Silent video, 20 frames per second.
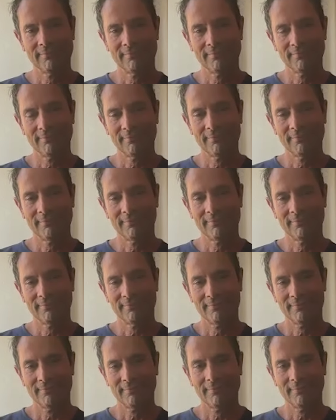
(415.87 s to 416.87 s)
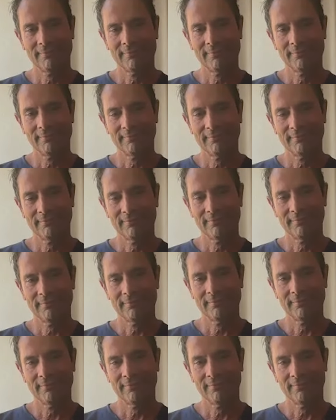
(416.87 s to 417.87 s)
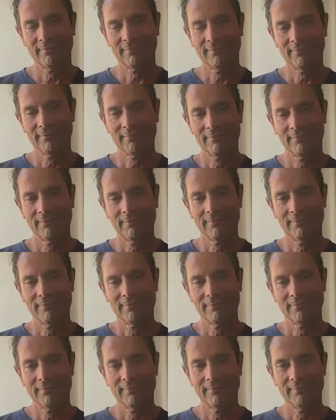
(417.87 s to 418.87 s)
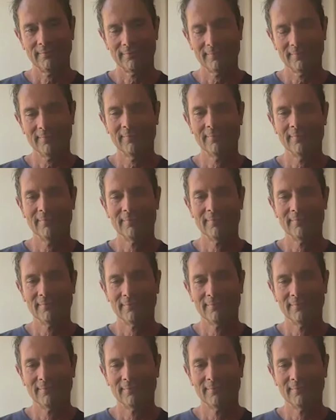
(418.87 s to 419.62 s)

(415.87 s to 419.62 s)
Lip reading: (not speaking)